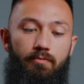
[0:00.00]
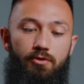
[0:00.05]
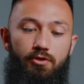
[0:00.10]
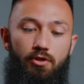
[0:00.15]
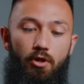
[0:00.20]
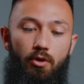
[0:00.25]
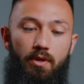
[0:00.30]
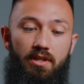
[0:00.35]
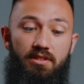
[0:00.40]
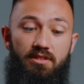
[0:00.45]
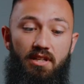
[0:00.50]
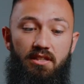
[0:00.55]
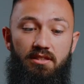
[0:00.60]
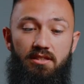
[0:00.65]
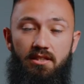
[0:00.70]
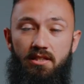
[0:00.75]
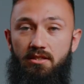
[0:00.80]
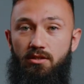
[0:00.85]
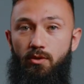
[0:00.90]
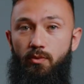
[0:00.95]
So
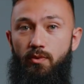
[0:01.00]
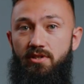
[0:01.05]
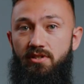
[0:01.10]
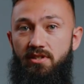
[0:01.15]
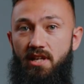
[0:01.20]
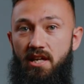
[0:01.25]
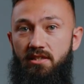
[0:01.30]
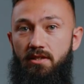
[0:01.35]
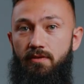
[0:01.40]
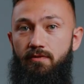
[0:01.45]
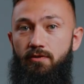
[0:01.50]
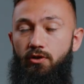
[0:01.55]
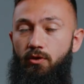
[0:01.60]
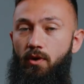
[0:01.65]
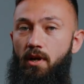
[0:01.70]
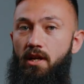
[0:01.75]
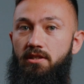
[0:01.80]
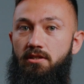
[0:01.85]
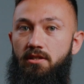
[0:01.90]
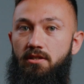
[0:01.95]
axanthic is a recessive
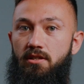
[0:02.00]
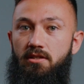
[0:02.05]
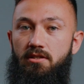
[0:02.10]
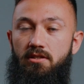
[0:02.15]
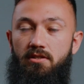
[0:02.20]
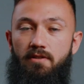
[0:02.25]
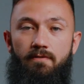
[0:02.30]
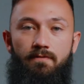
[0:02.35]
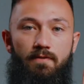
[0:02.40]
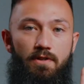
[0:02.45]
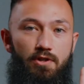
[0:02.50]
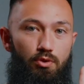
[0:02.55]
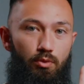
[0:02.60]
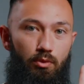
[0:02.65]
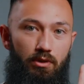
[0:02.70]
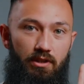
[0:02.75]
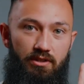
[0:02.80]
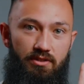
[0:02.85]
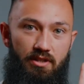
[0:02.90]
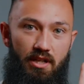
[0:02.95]
trait. This is a
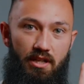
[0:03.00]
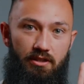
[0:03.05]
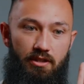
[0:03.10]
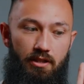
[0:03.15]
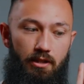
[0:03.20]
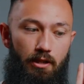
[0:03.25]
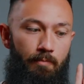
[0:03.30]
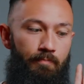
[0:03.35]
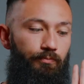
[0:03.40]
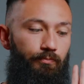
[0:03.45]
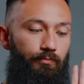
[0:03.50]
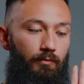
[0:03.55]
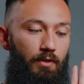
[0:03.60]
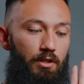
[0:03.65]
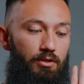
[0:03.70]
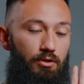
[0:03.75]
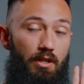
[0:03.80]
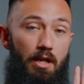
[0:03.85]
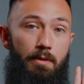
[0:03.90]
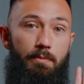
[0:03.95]
visual axanthic.
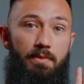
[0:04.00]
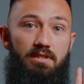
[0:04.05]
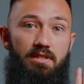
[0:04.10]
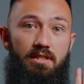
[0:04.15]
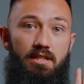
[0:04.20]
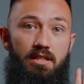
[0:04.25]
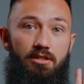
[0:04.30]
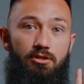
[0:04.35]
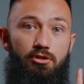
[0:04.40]
So that means that he has